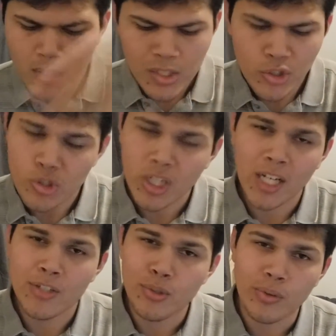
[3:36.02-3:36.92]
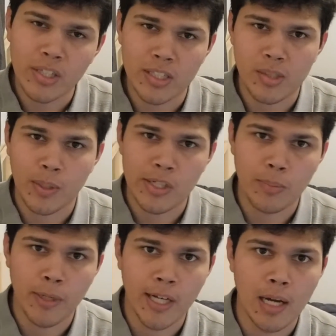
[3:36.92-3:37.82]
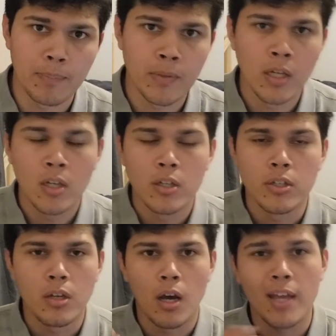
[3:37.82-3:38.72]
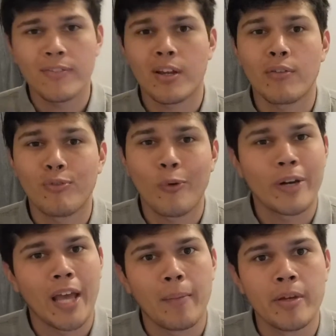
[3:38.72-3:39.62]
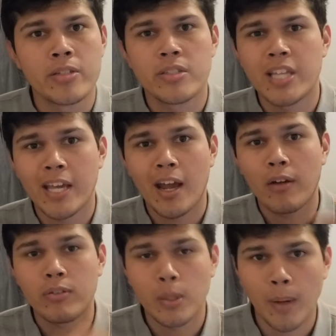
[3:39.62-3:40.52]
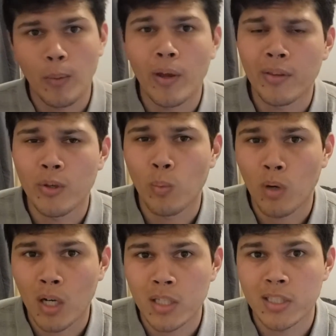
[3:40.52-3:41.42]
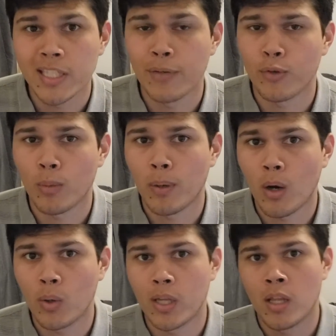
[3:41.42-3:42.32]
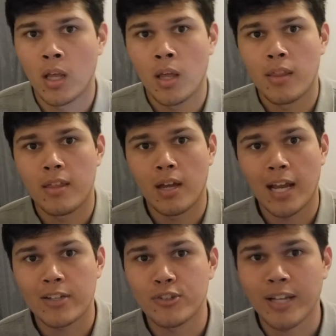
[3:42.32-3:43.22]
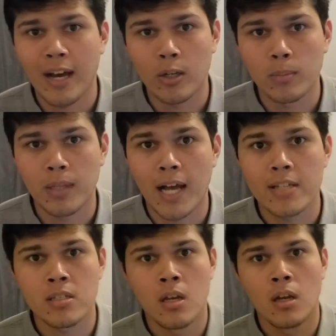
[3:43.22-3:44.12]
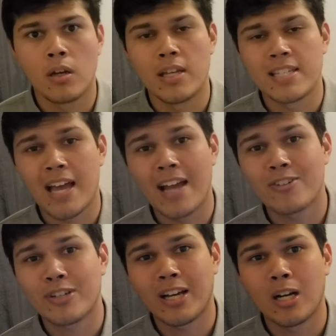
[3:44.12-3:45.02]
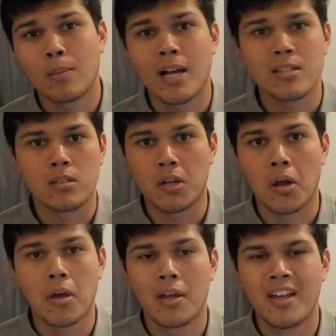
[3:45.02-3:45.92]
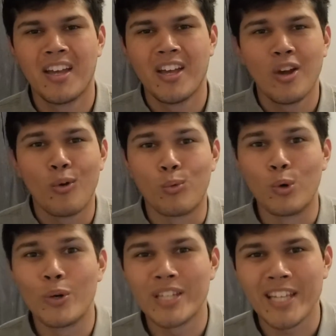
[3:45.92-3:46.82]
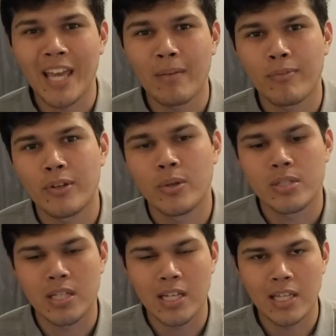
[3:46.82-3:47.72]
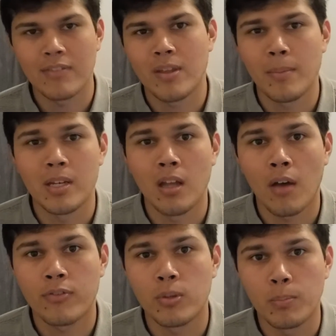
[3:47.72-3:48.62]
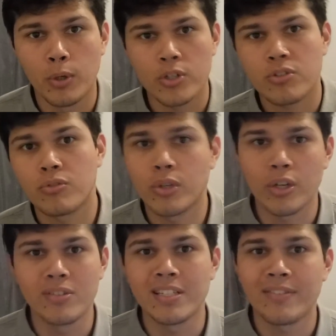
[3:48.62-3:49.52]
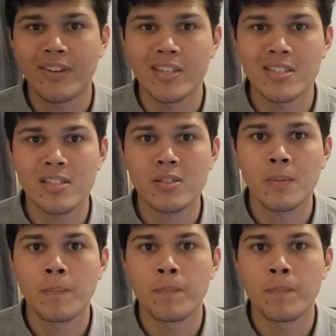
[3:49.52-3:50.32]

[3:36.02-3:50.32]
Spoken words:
those are kind of 2 things I wanted to bring up. If they're at 4 damage, think carefully about whether you want to give your opponent that extra counterblast. Is that extra counterblast gonna ruin the game for you? It's gonna give them enough to push through your defenses?